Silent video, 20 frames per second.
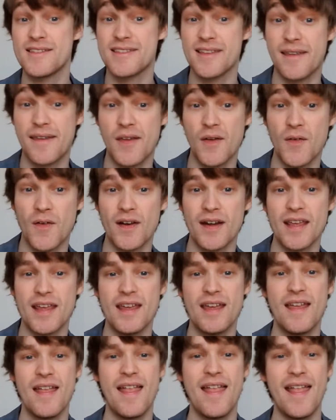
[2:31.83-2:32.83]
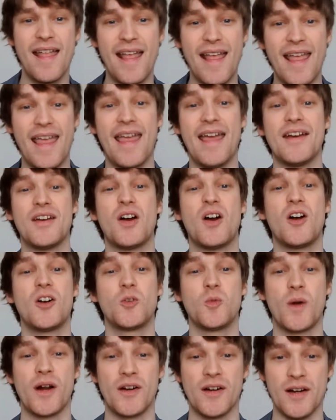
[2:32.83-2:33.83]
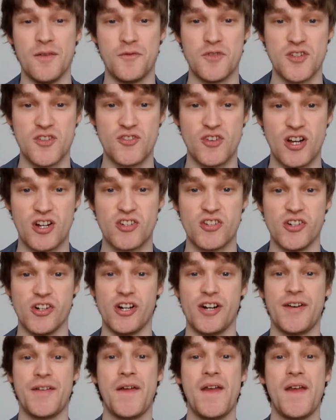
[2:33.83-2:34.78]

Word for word: security, and hardware infrastructure.